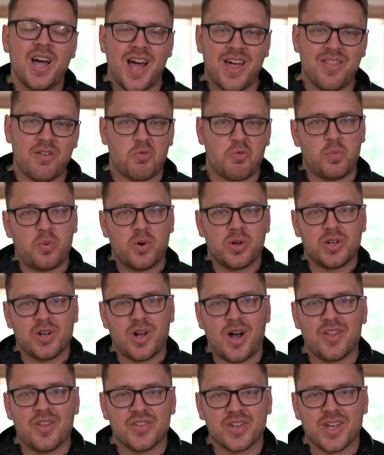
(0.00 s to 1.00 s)
And then we'll put it
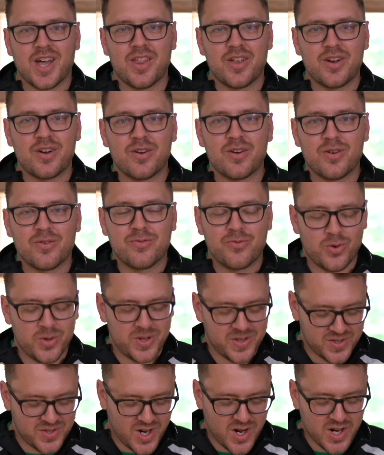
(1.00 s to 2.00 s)
all together for
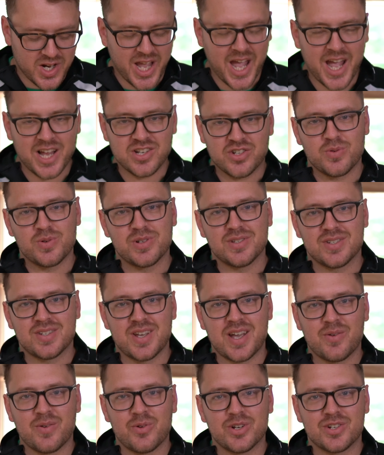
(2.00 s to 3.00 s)
this gargantuan
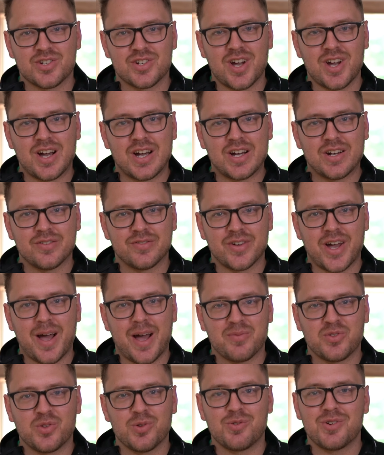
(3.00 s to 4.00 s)
sandwich of
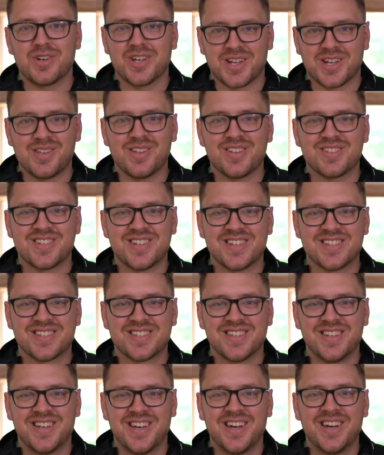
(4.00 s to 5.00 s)
absolute ridiculousness.